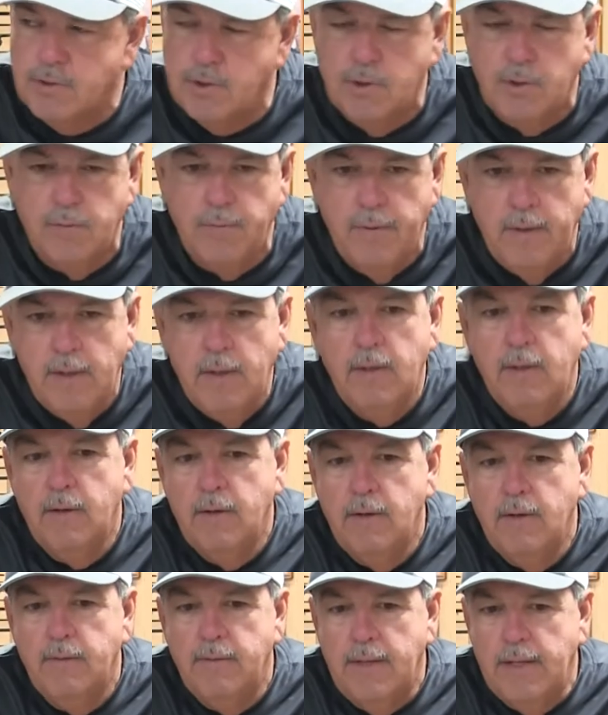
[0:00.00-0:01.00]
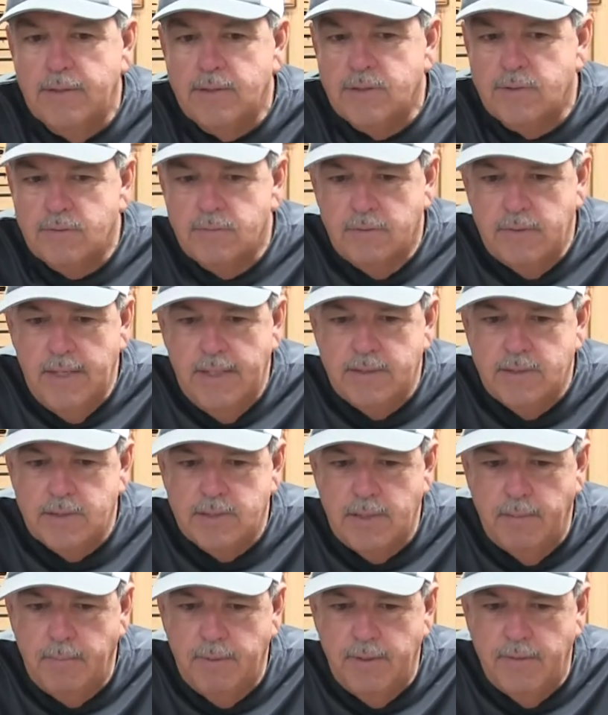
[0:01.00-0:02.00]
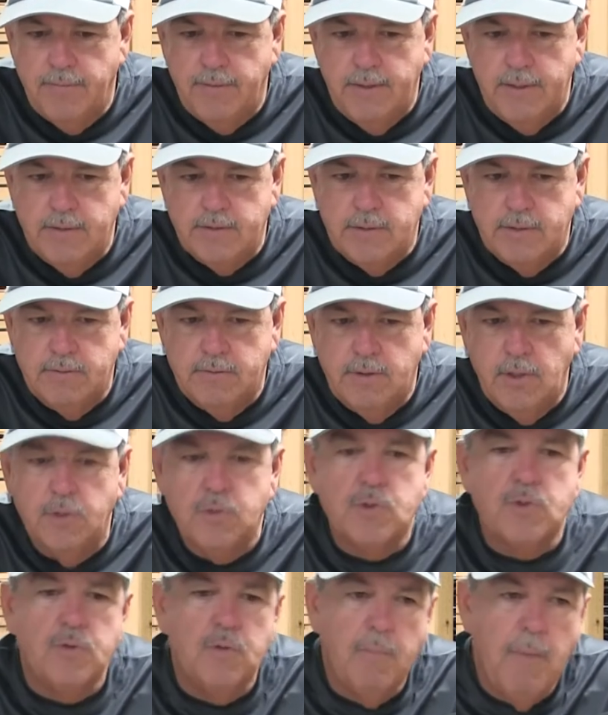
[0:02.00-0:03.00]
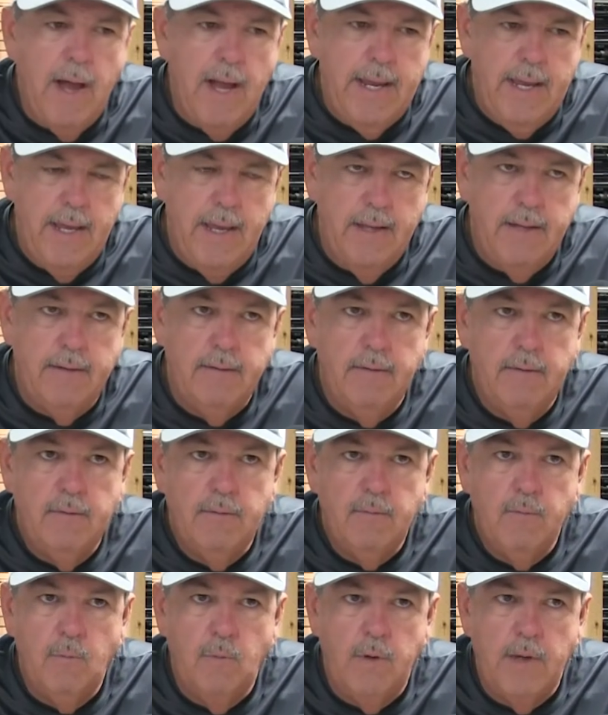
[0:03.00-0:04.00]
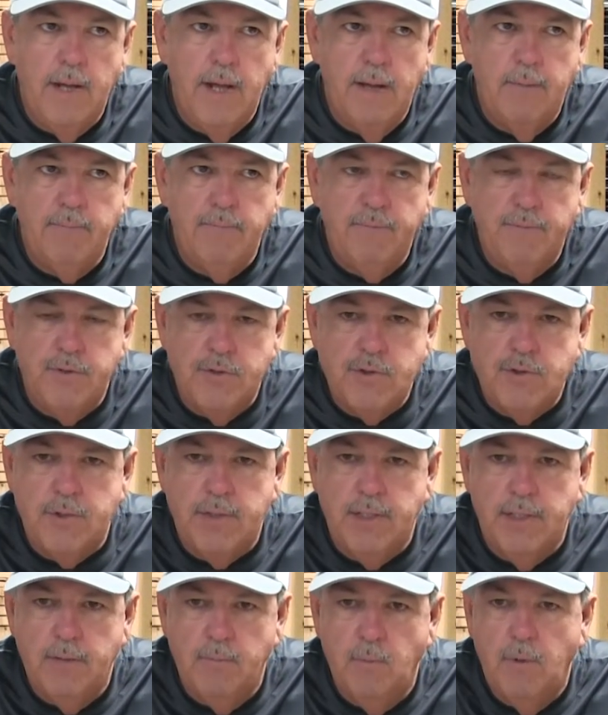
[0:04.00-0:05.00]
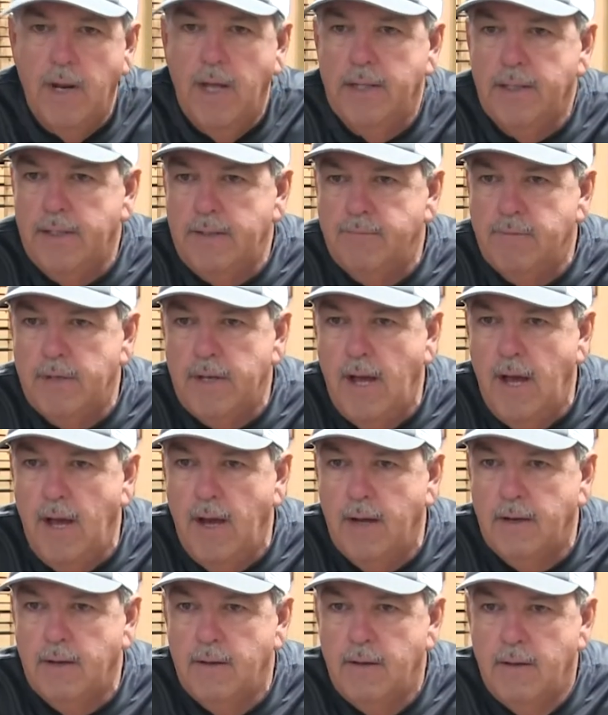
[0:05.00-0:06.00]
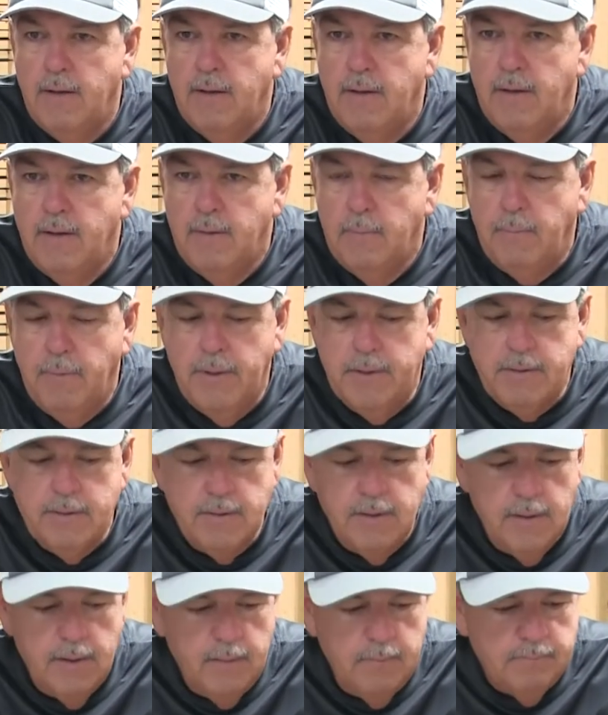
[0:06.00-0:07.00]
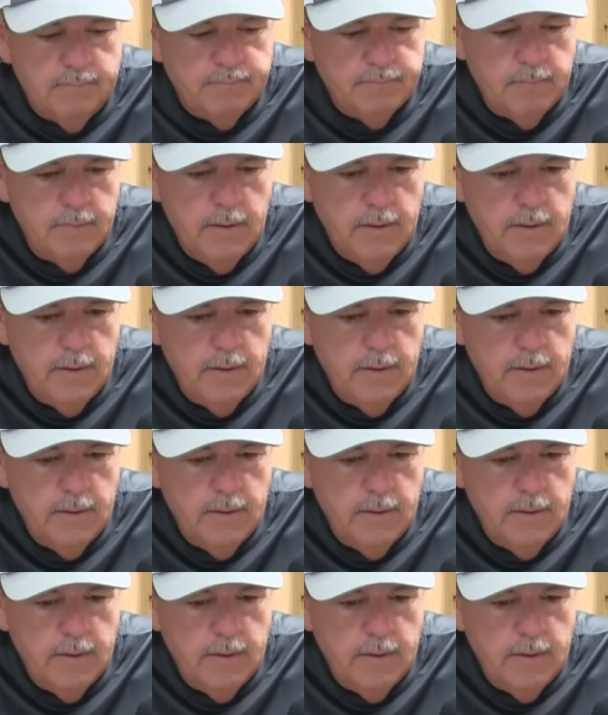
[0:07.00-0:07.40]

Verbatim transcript: so that's that's some of the things that goes through my head when i'm fishing and when i leave the dock but um,